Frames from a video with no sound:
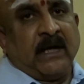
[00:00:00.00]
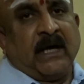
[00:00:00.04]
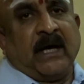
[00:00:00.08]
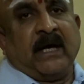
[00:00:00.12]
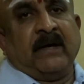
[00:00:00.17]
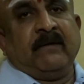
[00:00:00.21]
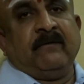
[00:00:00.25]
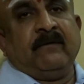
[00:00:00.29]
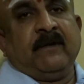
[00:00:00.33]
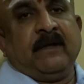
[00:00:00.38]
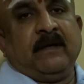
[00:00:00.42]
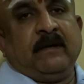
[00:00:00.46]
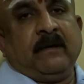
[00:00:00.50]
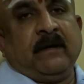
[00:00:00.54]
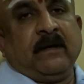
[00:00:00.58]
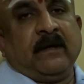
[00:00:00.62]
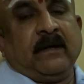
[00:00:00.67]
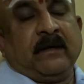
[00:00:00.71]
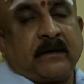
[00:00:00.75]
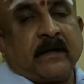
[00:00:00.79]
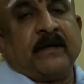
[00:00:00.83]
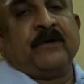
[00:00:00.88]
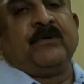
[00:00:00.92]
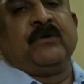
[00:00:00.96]
and
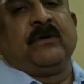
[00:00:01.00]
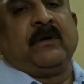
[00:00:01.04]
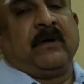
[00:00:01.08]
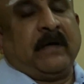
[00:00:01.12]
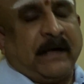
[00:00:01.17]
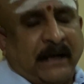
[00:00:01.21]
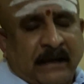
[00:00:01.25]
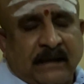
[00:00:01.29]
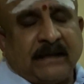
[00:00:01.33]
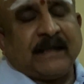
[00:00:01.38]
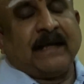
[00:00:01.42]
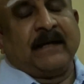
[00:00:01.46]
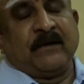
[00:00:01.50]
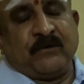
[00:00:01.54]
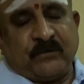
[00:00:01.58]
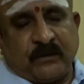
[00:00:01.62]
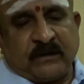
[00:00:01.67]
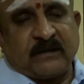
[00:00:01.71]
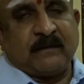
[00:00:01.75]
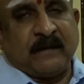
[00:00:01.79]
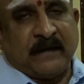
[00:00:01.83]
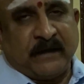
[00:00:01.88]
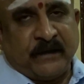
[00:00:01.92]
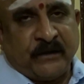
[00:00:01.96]
I'll try to
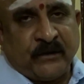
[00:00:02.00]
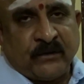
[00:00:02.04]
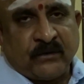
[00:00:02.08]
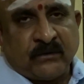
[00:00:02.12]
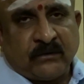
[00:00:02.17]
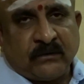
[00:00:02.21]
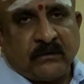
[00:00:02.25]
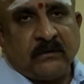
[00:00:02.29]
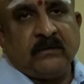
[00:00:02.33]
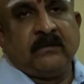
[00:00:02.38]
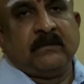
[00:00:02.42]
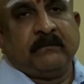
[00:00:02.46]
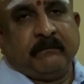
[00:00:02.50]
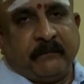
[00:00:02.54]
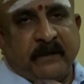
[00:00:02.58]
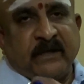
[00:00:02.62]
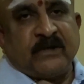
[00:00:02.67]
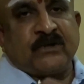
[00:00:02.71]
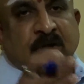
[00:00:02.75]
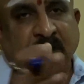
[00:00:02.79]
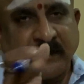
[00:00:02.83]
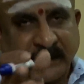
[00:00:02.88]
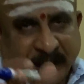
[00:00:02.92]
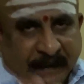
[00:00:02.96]
explain you
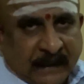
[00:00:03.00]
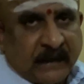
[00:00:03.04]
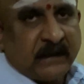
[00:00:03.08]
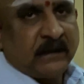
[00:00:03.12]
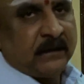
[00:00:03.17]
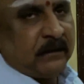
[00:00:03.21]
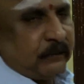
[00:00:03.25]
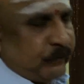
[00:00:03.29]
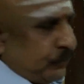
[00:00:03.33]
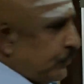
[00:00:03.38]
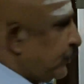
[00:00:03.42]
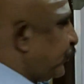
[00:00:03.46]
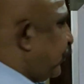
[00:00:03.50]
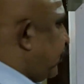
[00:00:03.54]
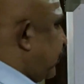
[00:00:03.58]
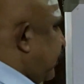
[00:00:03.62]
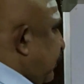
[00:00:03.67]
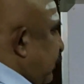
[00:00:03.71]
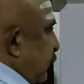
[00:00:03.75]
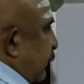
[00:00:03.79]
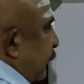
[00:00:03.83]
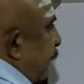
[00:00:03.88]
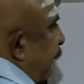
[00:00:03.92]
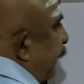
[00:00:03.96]
based on that
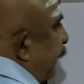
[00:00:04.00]
positions.